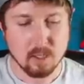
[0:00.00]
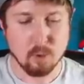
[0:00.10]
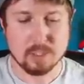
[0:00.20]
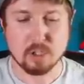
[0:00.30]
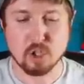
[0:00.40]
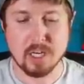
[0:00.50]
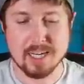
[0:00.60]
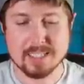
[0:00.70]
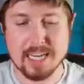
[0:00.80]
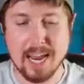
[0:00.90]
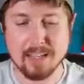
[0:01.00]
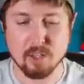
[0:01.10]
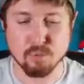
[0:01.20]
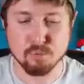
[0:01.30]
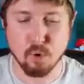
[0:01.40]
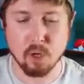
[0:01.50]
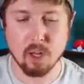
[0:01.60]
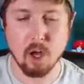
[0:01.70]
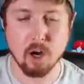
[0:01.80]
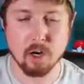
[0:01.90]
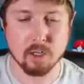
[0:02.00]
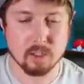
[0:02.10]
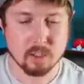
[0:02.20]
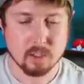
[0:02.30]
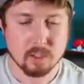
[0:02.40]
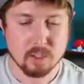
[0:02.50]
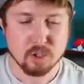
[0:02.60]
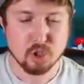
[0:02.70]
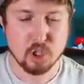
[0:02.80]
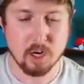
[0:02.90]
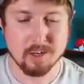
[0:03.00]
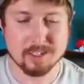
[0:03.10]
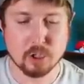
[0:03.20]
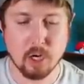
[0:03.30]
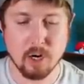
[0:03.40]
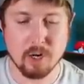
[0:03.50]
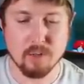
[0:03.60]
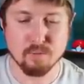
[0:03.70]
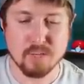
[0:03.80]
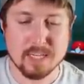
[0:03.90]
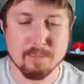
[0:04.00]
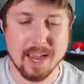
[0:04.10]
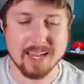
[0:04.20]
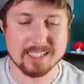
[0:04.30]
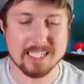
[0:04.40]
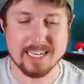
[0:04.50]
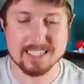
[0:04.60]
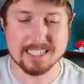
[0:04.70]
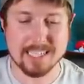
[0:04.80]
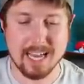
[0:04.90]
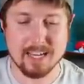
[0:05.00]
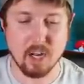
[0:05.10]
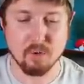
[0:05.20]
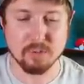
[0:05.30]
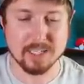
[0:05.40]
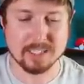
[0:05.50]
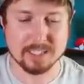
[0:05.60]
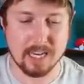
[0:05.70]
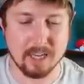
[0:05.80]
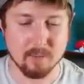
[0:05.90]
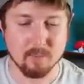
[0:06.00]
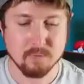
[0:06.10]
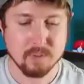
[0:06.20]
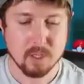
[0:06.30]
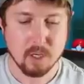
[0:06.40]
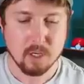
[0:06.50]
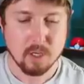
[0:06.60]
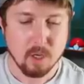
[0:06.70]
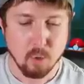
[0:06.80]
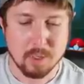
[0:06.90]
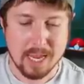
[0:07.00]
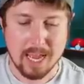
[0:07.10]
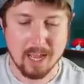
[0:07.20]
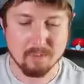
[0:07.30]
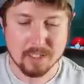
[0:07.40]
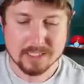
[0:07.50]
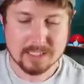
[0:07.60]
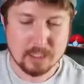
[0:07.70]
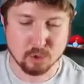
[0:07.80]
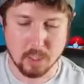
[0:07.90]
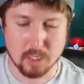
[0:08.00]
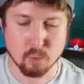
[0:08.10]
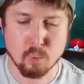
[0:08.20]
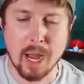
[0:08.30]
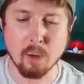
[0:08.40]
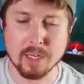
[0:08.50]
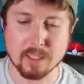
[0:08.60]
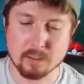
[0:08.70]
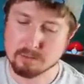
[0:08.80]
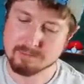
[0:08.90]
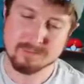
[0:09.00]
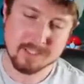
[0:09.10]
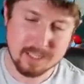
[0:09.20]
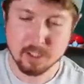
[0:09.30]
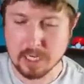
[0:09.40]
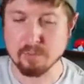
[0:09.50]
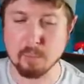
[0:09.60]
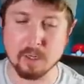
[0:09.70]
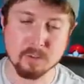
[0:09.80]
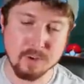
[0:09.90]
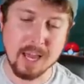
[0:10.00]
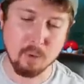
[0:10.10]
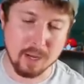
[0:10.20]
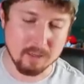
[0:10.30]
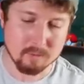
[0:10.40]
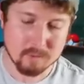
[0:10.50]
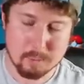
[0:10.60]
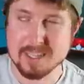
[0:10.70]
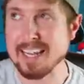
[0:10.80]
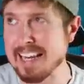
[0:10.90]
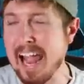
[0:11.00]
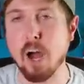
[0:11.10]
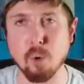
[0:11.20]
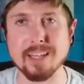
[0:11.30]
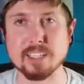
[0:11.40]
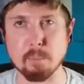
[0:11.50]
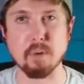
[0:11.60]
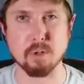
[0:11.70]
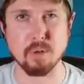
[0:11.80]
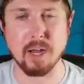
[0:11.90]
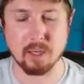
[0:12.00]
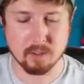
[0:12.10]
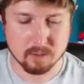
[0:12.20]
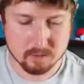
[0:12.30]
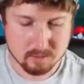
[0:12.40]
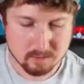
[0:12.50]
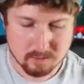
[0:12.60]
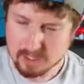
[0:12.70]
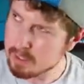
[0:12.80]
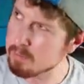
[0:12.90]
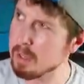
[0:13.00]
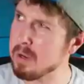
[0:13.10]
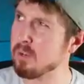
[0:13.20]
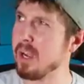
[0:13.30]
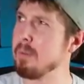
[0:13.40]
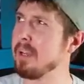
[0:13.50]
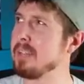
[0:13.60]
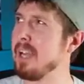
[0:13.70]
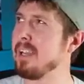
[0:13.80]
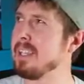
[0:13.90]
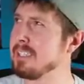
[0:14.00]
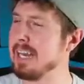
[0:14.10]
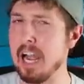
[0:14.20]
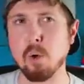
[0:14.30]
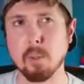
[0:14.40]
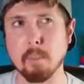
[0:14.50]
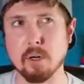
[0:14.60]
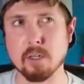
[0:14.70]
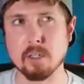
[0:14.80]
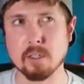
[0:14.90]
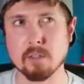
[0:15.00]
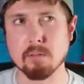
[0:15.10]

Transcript: Of course, a chance at the full art Charizard VMAX inside of this set. We have Sentret, Rowlet. Yeah, you're kind of a bird. Fly away. I mean, an owl is a bird, right? Am I right about that? Is an owl a bird?